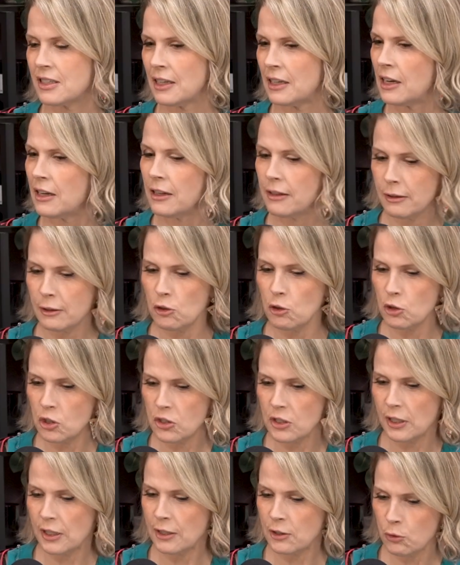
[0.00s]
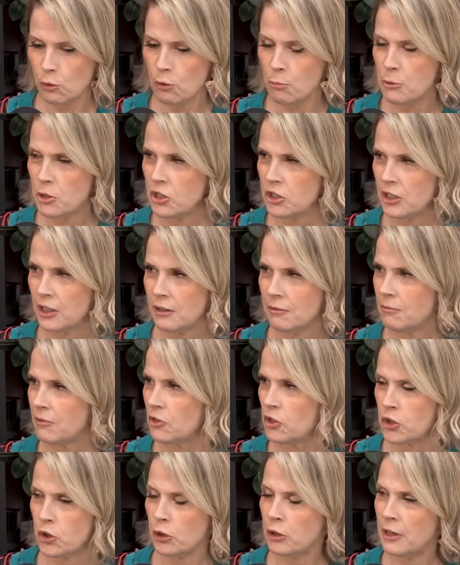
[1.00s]
and anything you stick into a machine
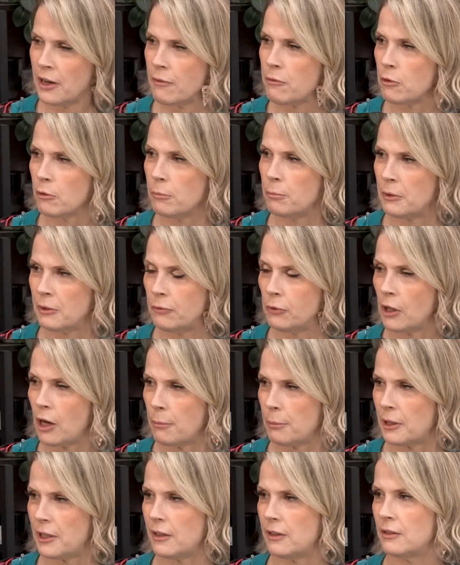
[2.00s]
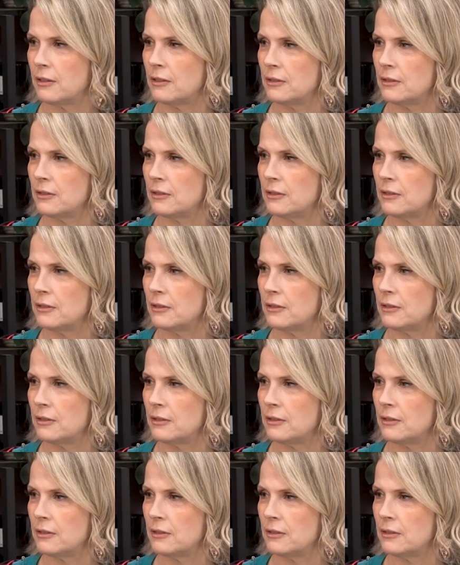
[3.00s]
should never be floppy.